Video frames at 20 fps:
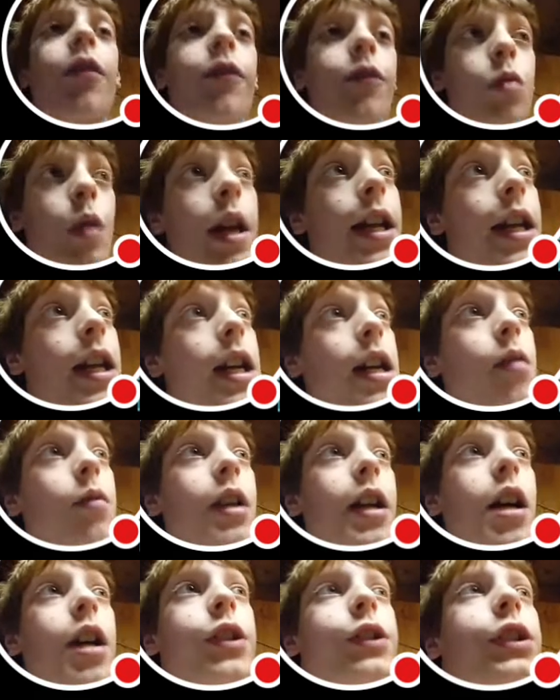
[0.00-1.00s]
If we hit
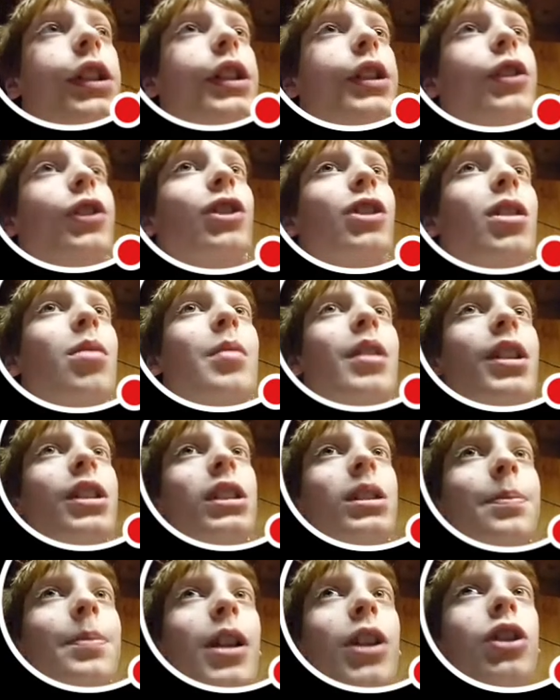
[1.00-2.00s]
100, there's going to be a
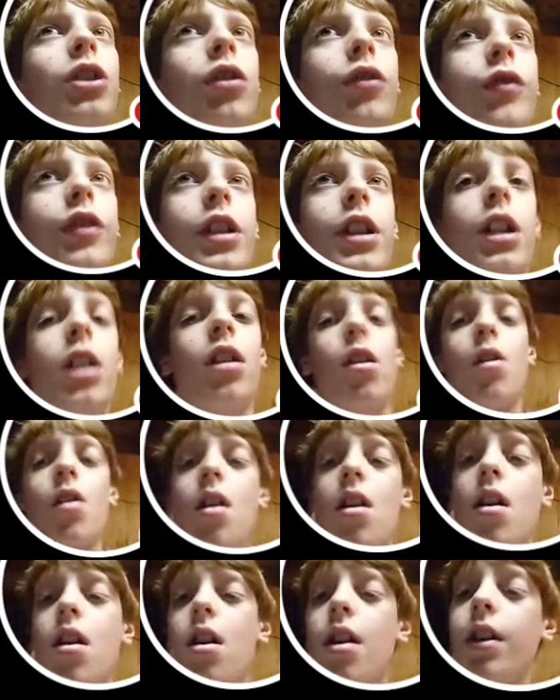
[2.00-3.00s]
special video.
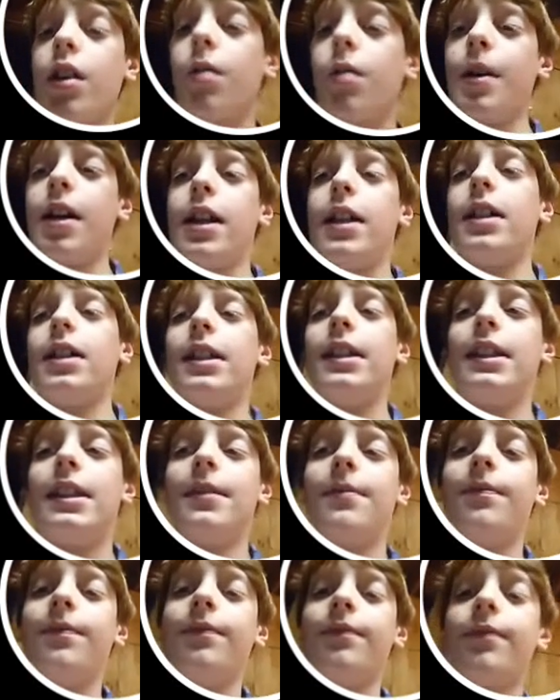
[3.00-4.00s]
Goodbye,
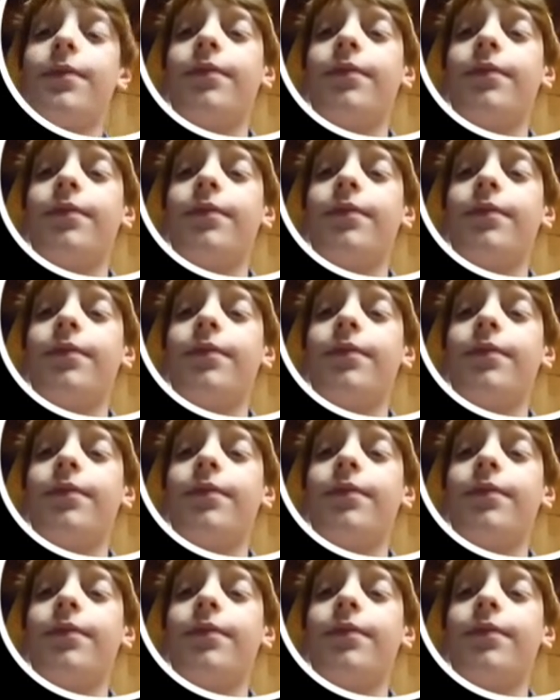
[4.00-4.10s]
guys.